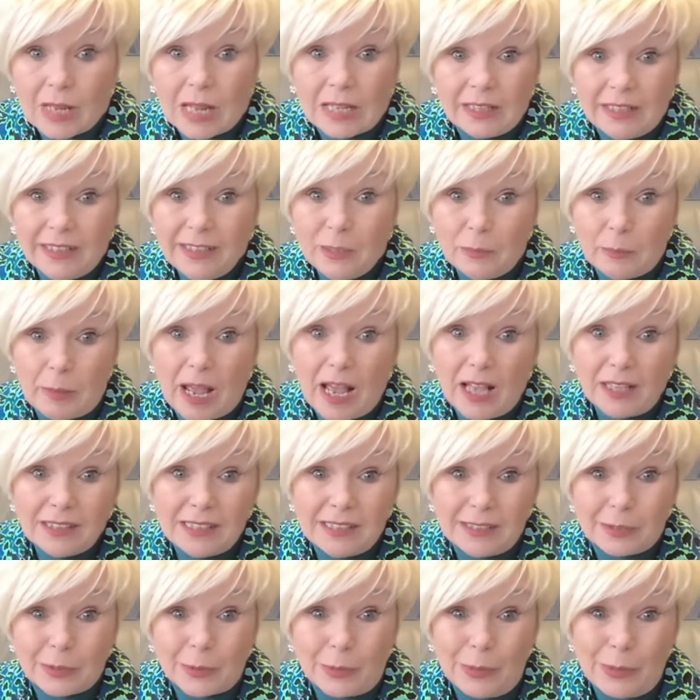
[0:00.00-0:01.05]
This
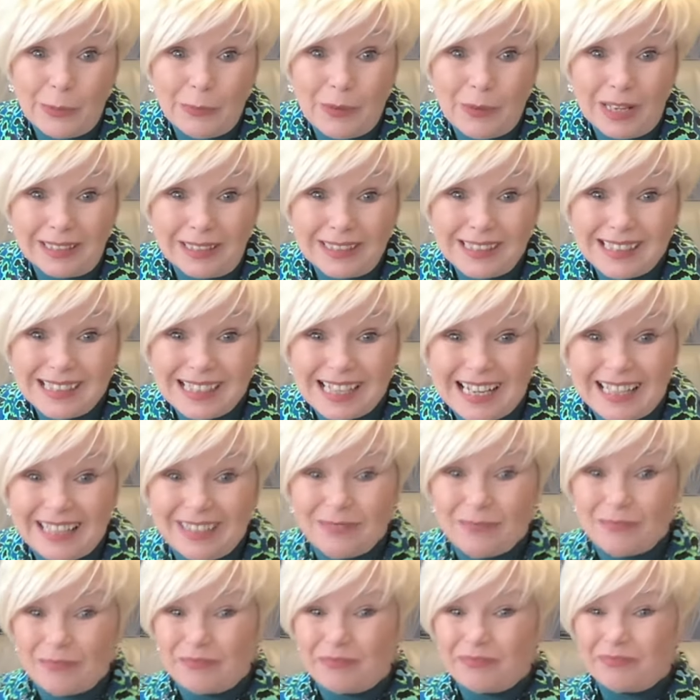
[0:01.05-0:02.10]
party's going well, isn't it?
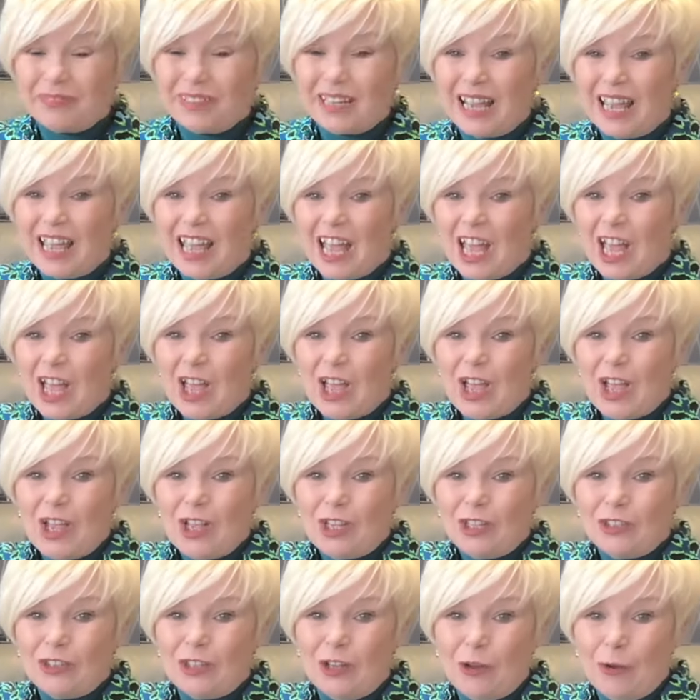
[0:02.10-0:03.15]

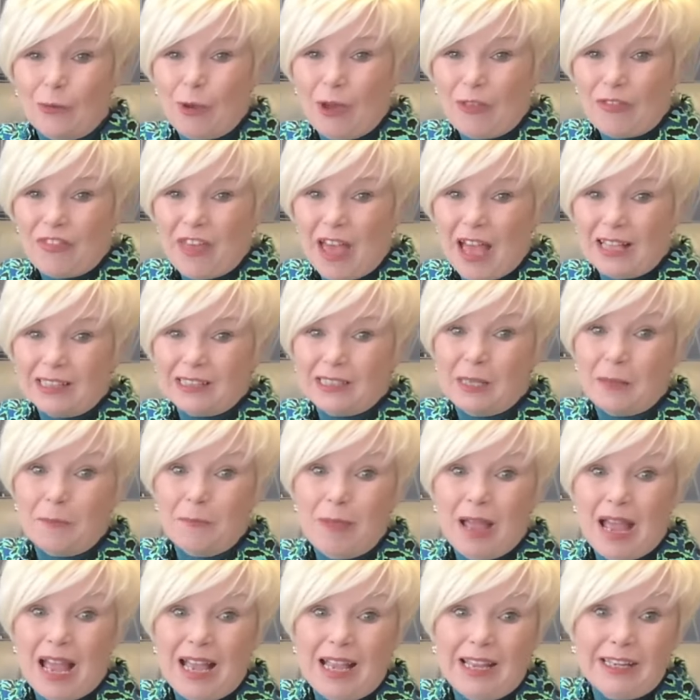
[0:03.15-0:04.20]
So that's
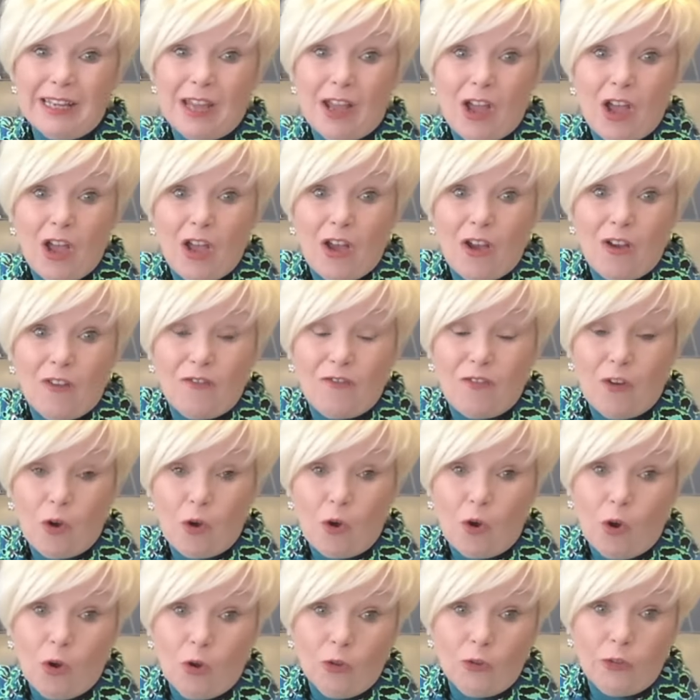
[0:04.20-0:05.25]
my
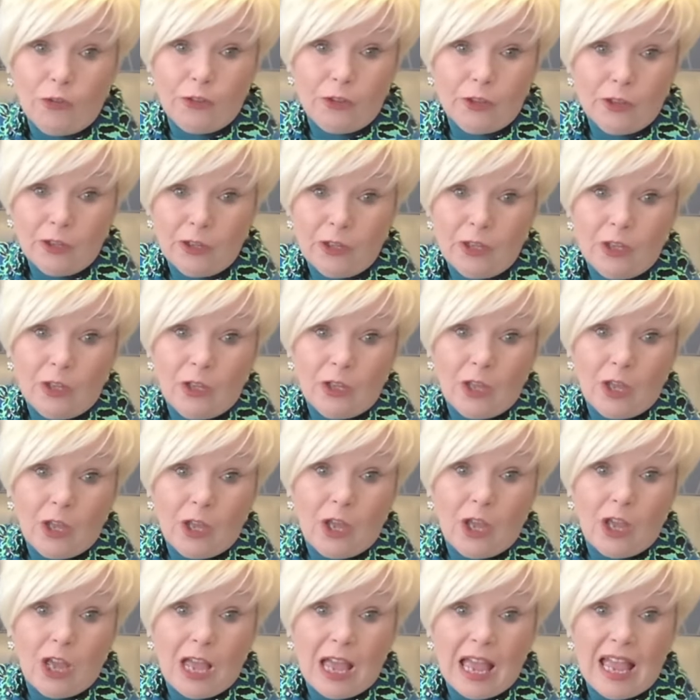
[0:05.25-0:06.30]
fourth
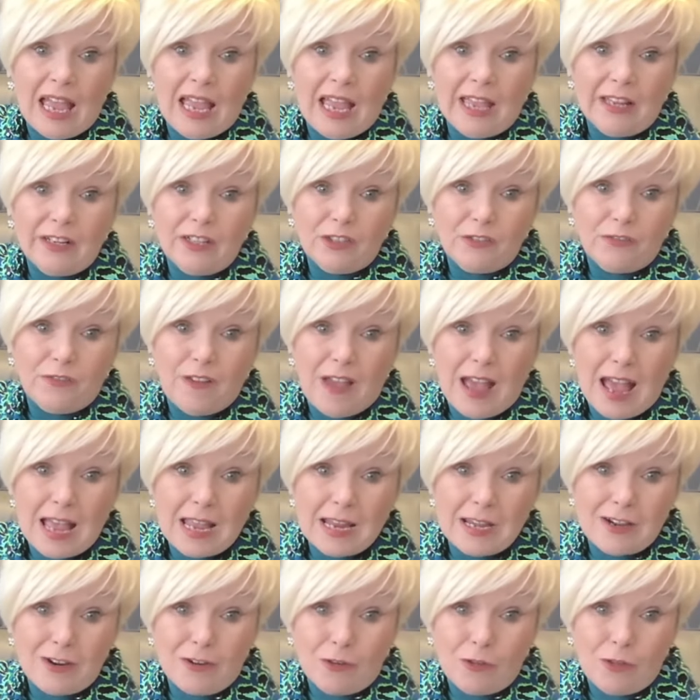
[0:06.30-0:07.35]
and
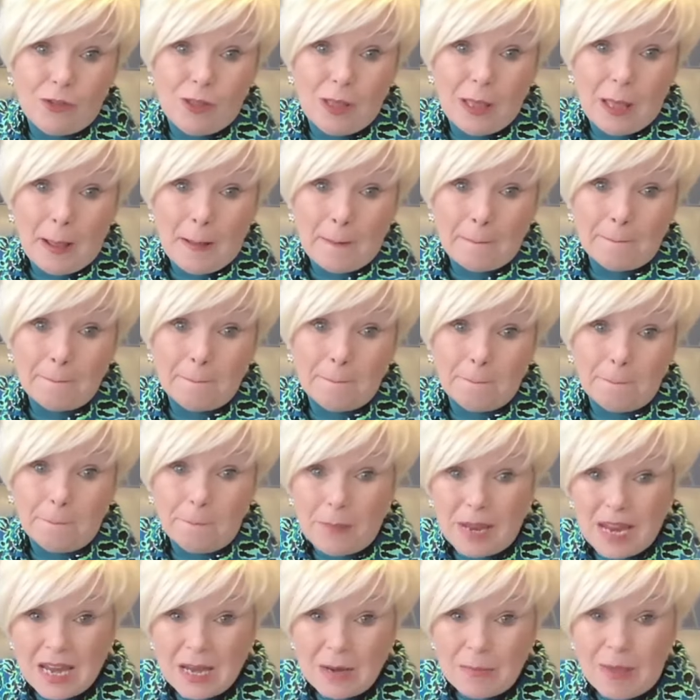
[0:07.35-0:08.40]
final
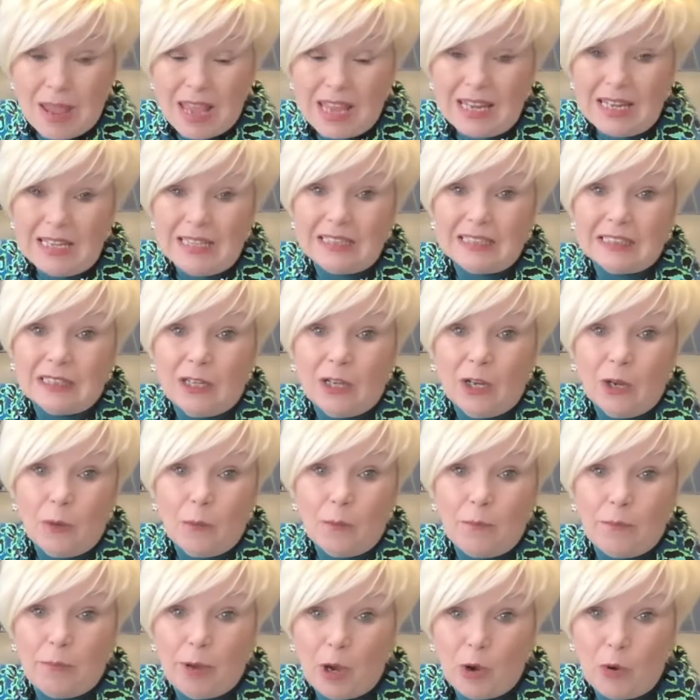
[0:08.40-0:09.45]
me-made
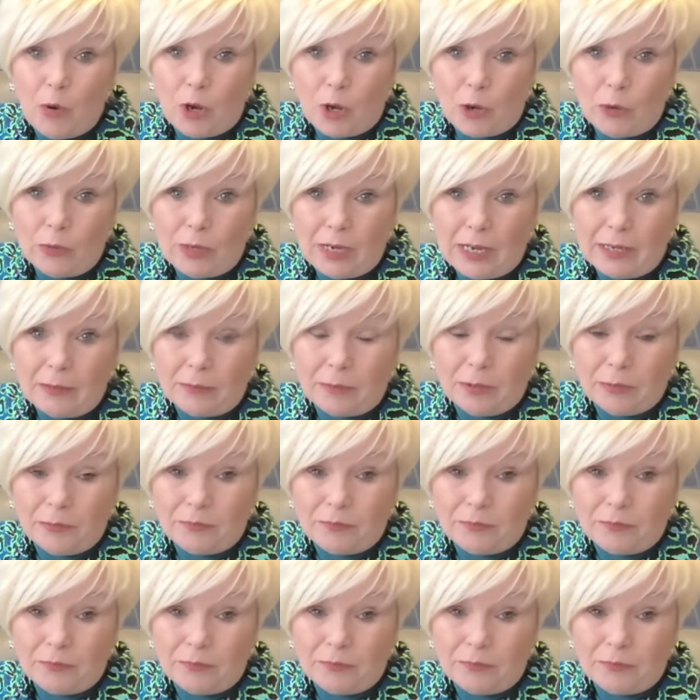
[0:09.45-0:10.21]
pogo knit.